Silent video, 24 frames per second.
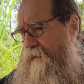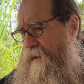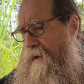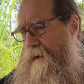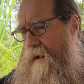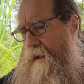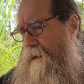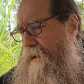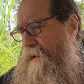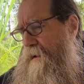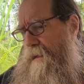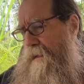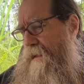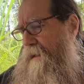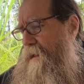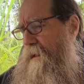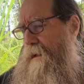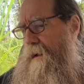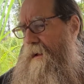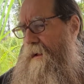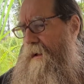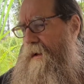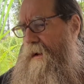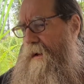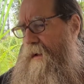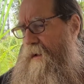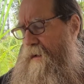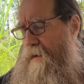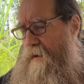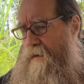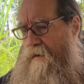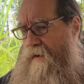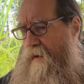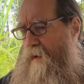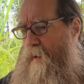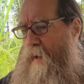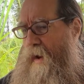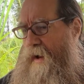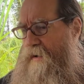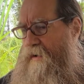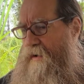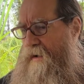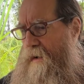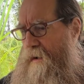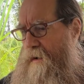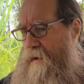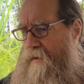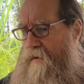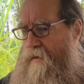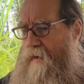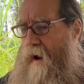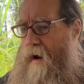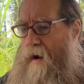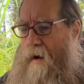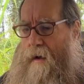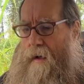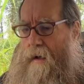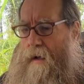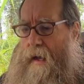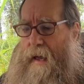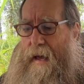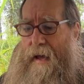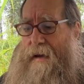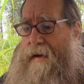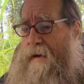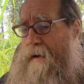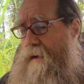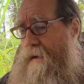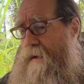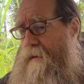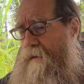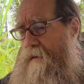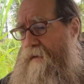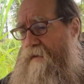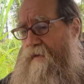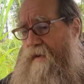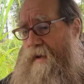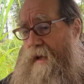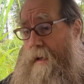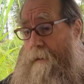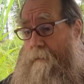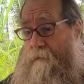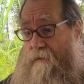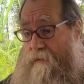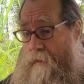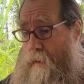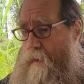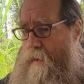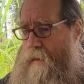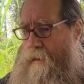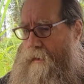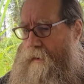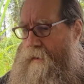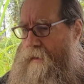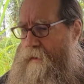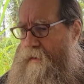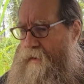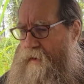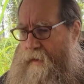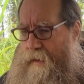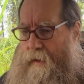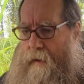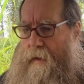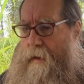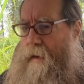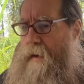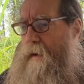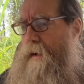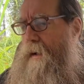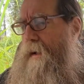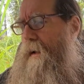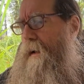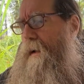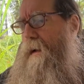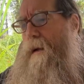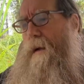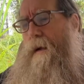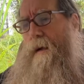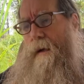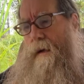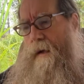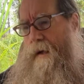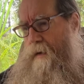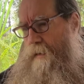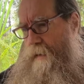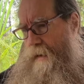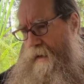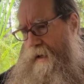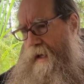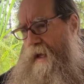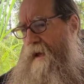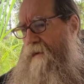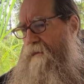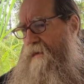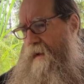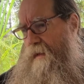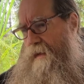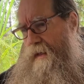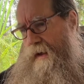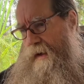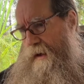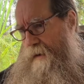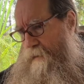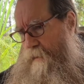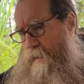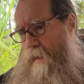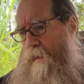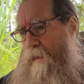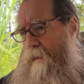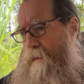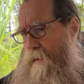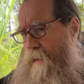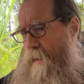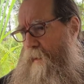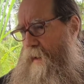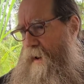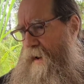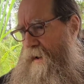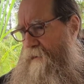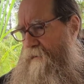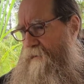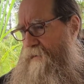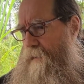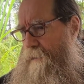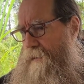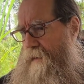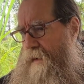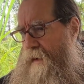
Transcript: another, you know, there's a question is all lightning the same voltage? You know, I gave you that one from the